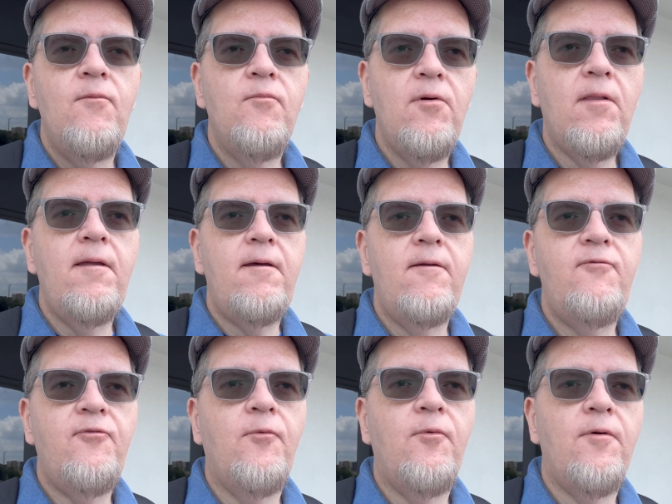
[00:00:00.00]
really good
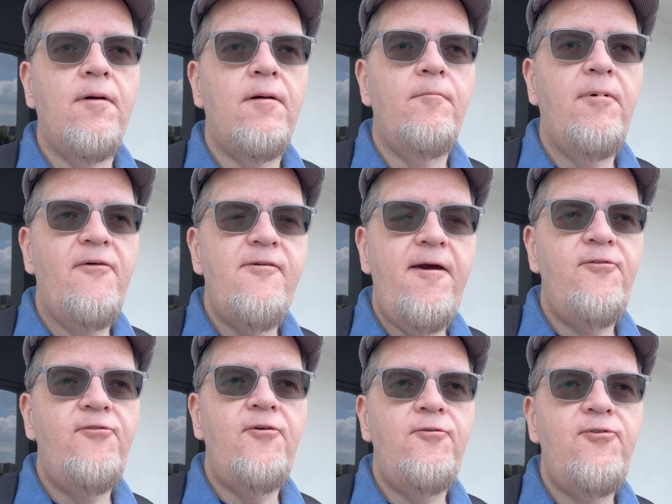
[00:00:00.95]
for buffet
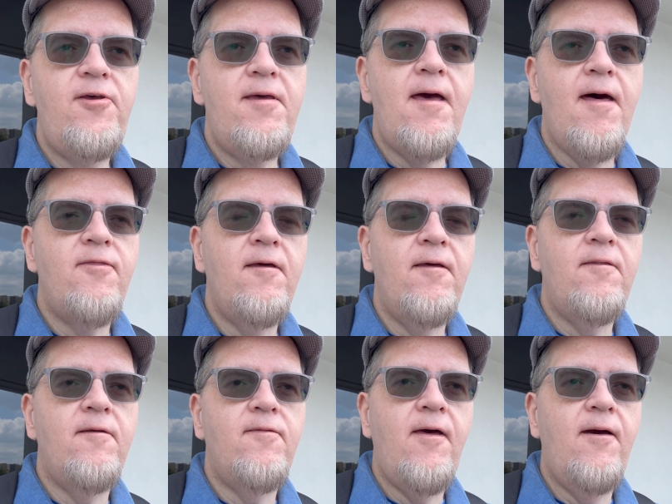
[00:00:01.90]
sushi. I think
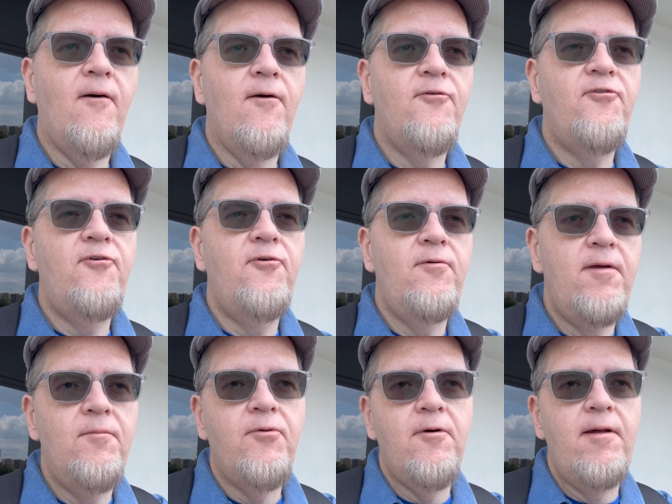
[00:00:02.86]
that they are
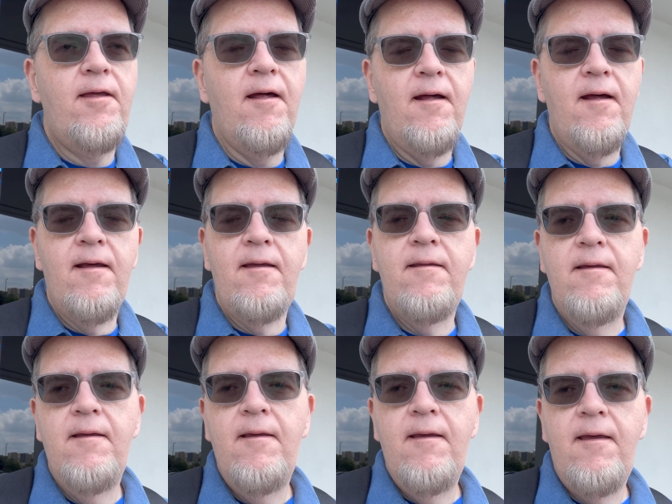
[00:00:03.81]
shooting pretty high
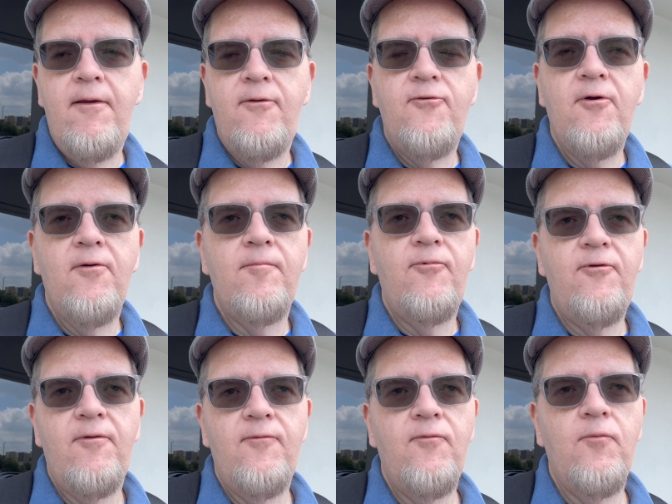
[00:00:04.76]
in terms
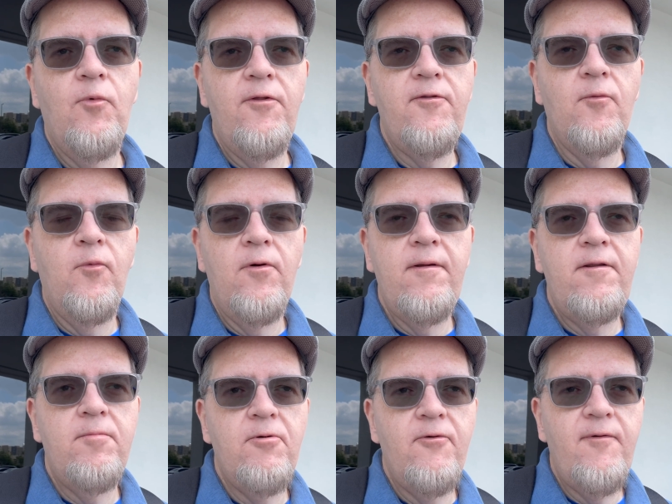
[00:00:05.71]
of what they're wanting to
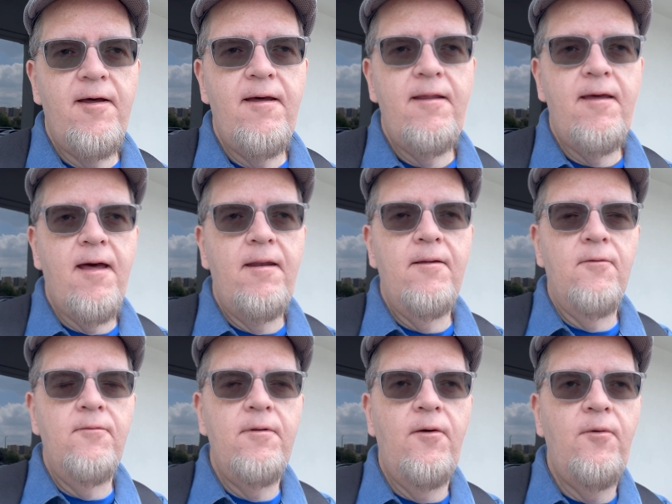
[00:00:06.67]
provide. I
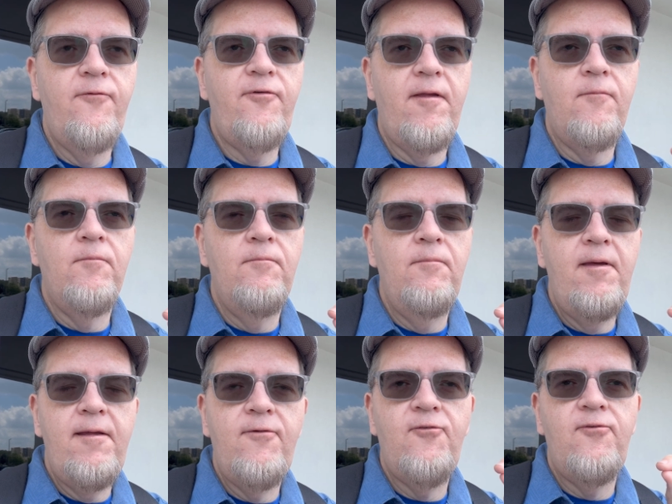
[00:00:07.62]
don't know if it
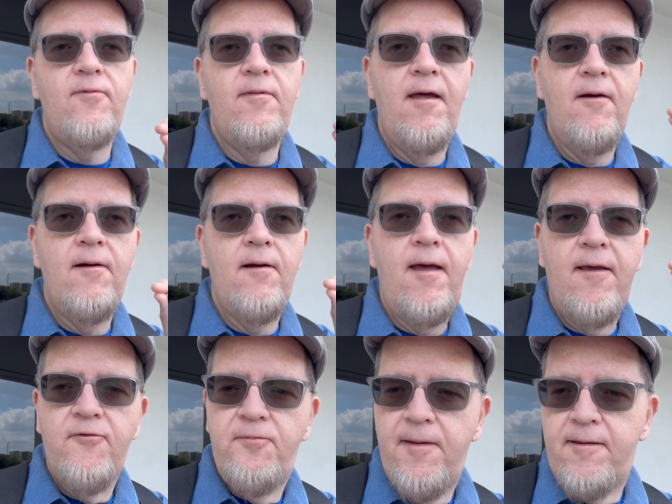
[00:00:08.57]
meets their
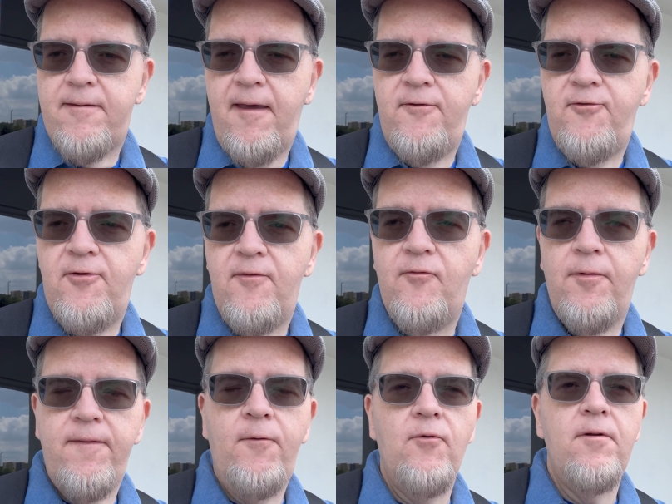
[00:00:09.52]
expectation of
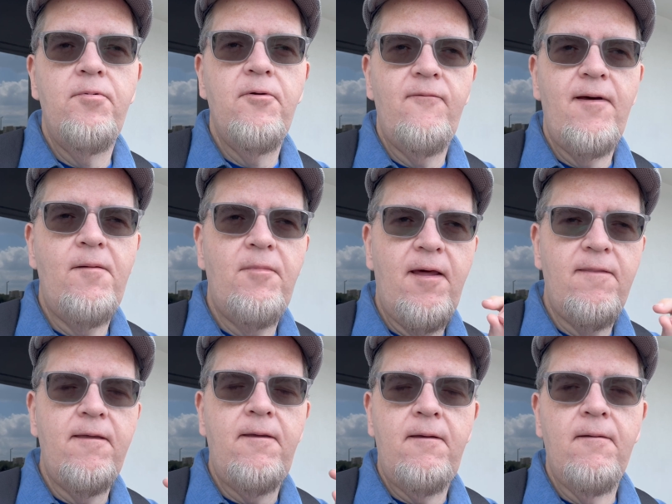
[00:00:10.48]
what they want to provide, but I
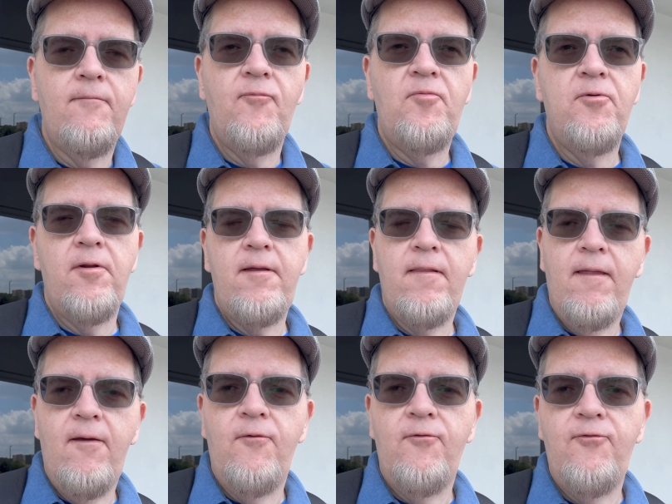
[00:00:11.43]
think it comes pretty
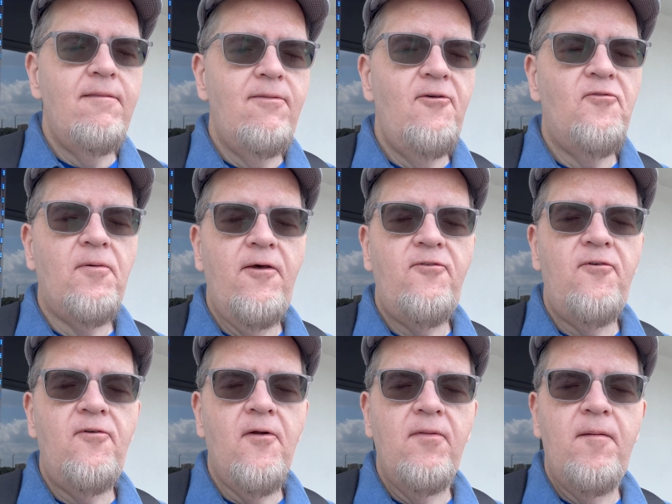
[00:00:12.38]
close. This place
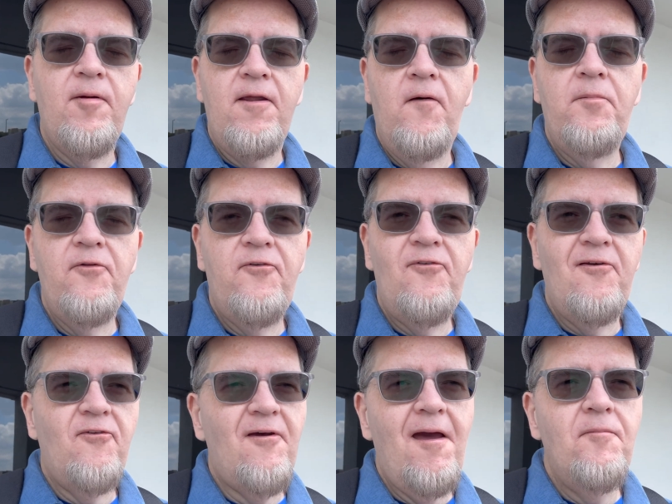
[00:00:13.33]
has only been open
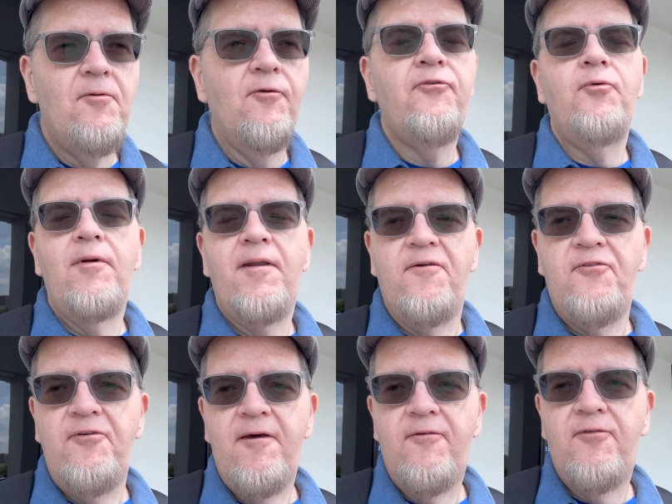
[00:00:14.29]
since April
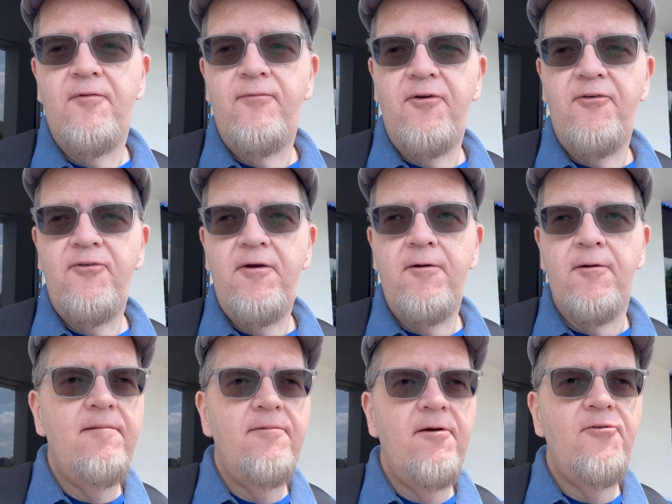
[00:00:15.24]
26th of this year.
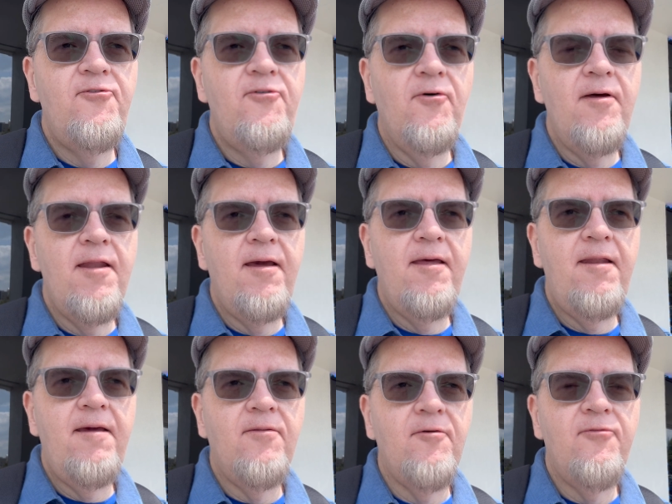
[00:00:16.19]
They're still kind of
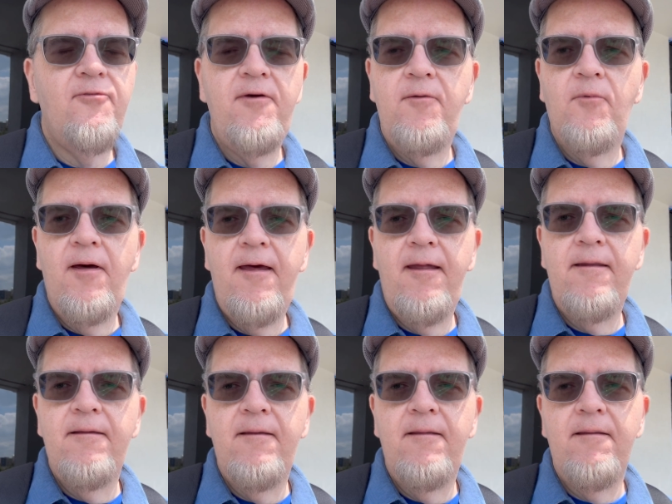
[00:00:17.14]
getting their feet wet
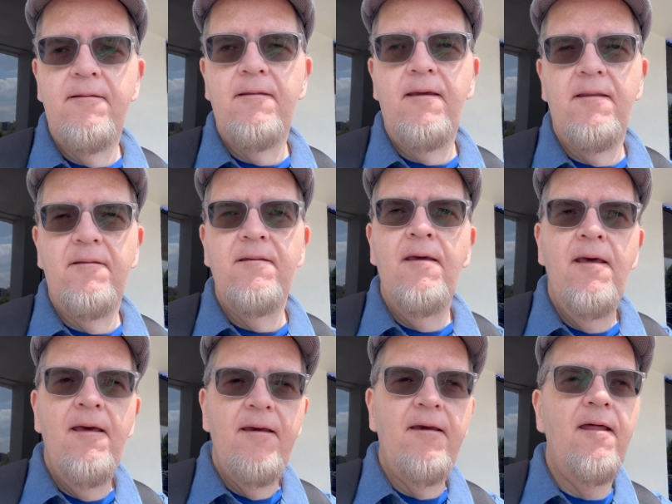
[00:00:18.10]
and
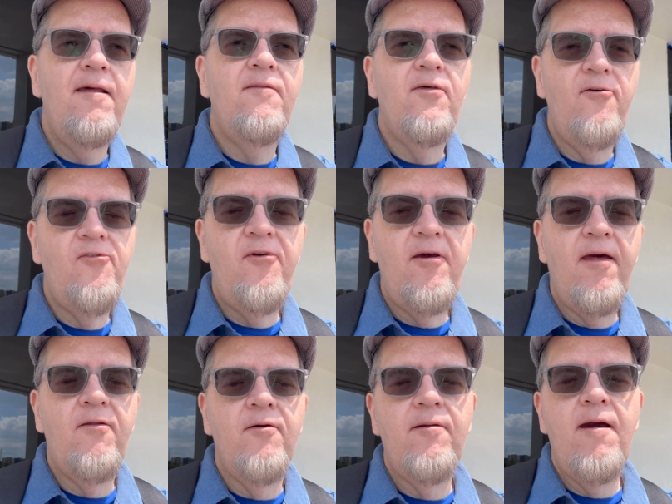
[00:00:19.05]
getting things
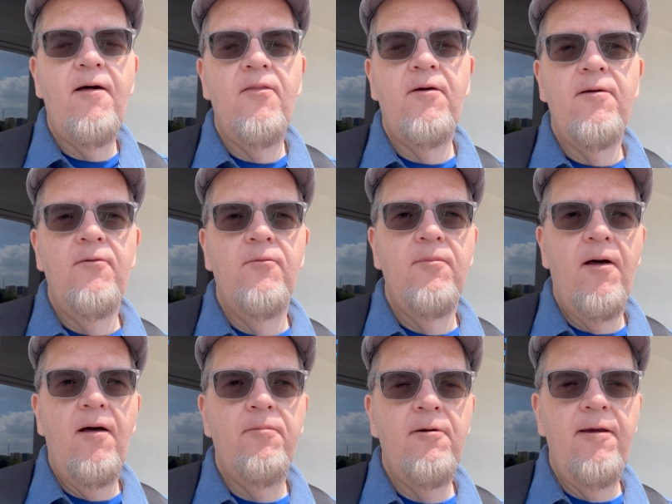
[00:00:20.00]
together and how they're going to
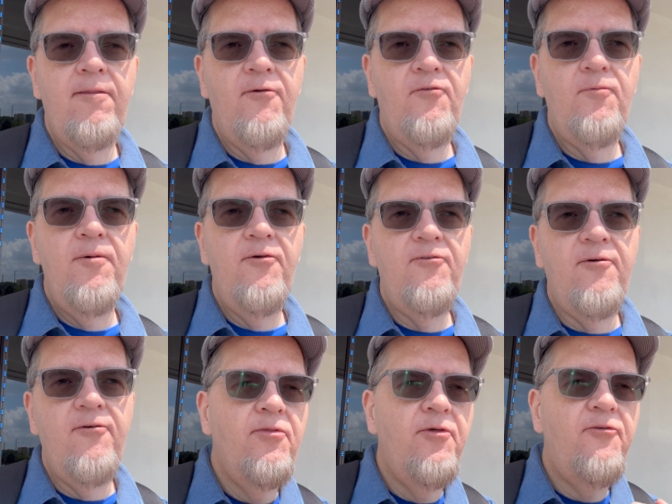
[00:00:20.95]
operate this
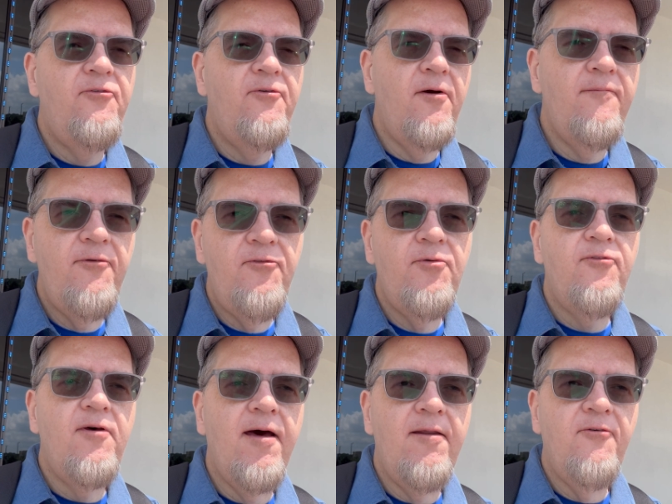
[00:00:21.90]
business. The service was kind of